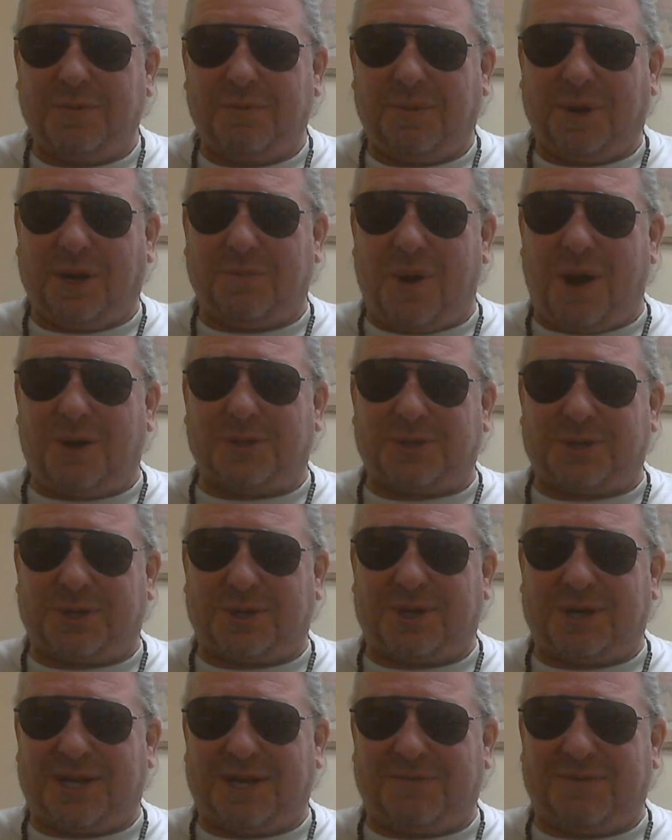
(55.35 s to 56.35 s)
but I'm also
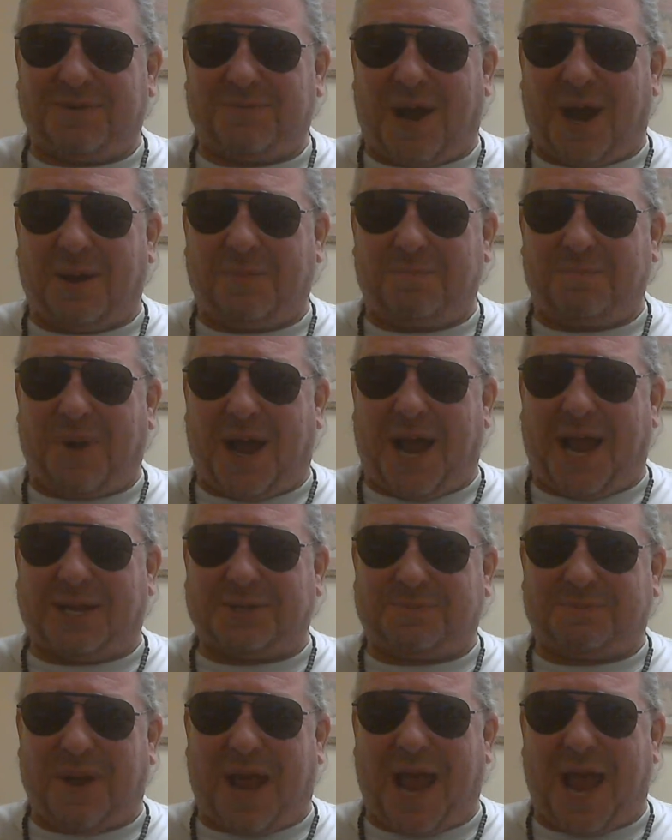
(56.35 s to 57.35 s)
going to give you my
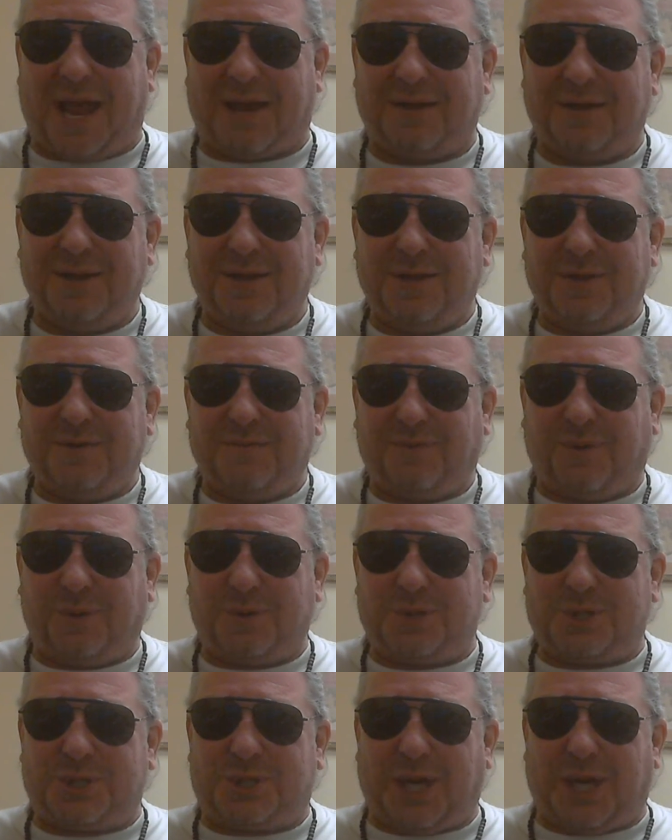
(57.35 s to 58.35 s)
best bet
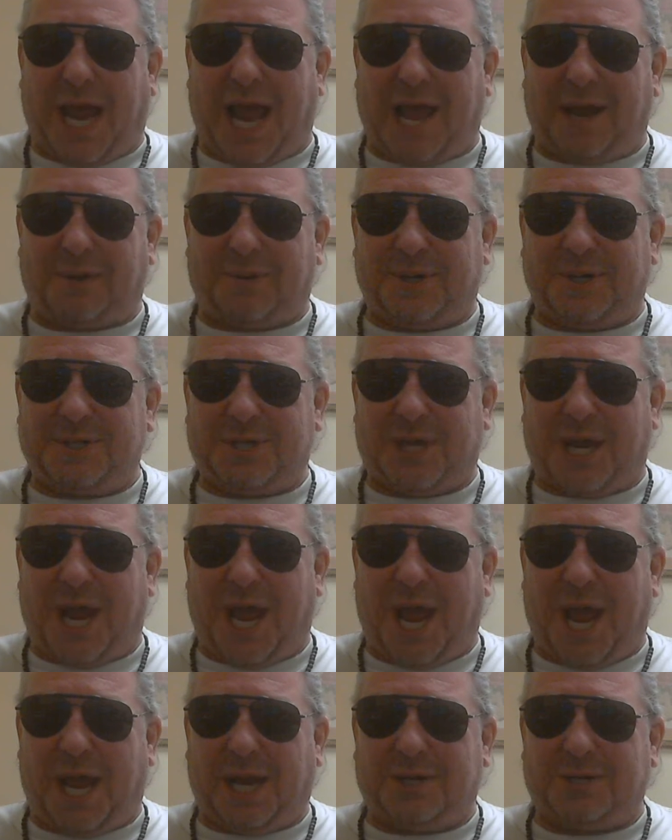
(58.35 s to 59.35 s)
for Saturday's
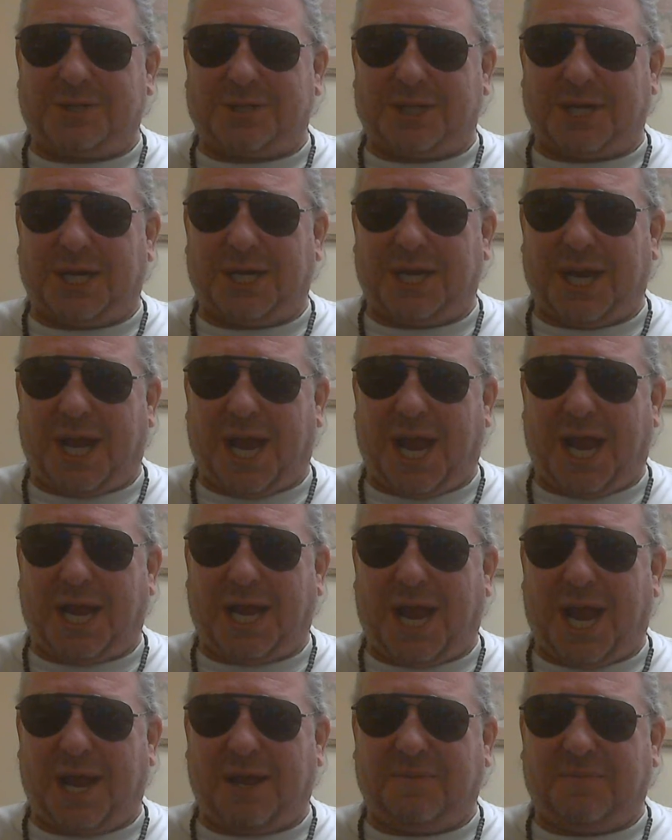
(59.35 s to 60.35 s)

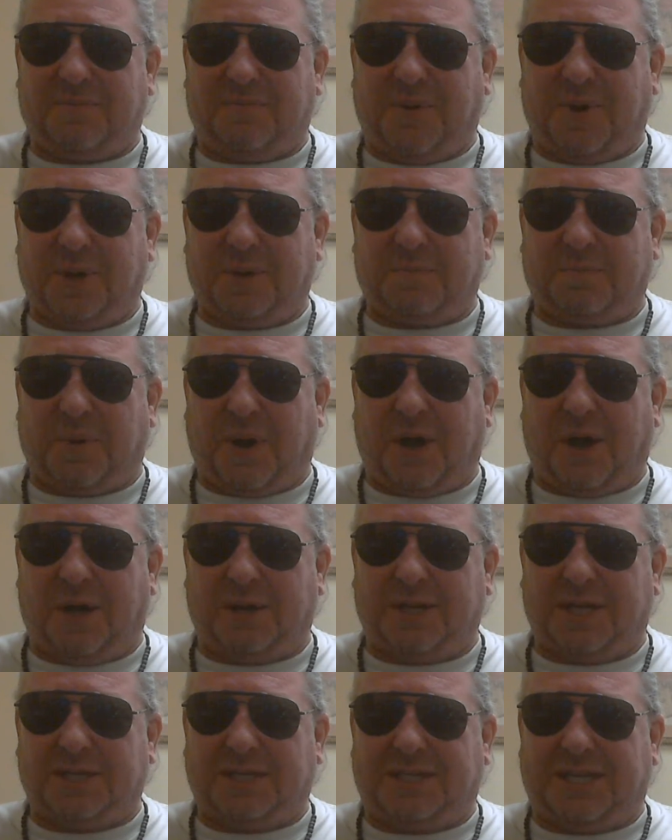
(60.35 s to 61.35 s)
NCAA
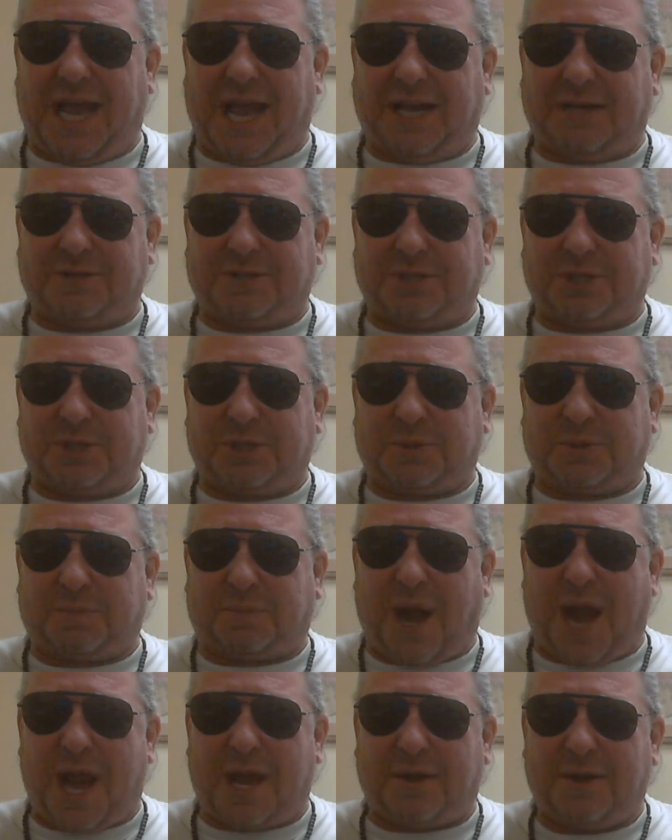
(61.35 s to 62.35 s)
football against the
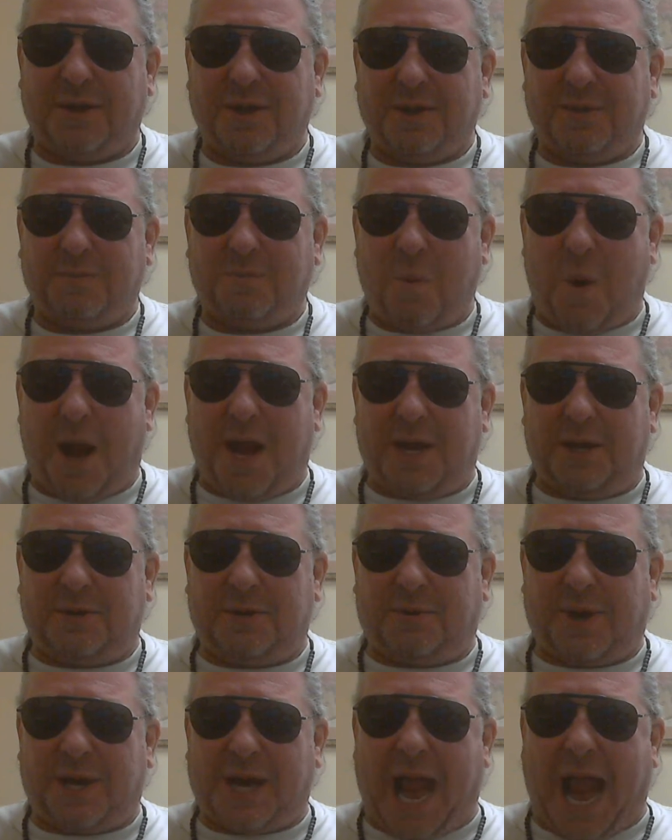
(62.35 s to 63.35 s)
spread
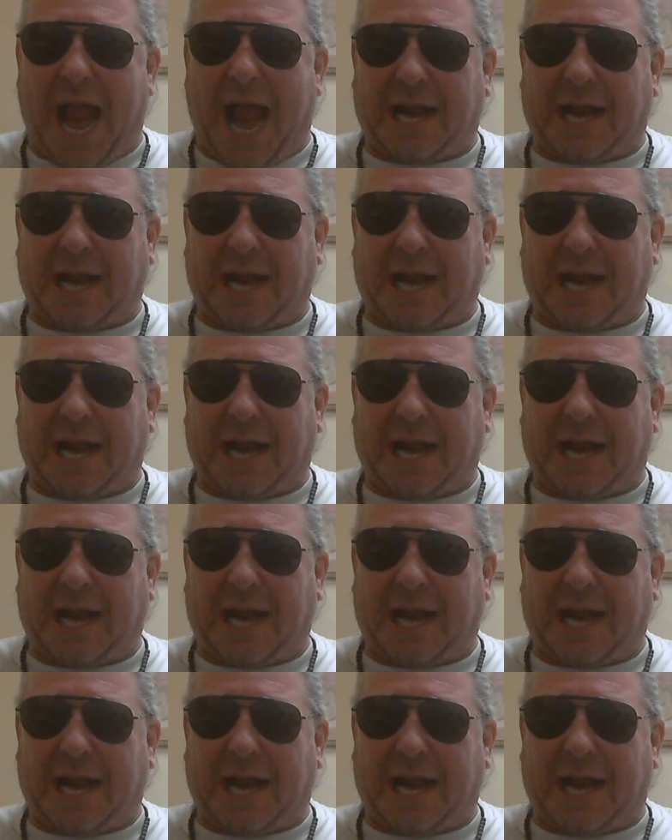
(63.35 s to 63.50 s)
wagering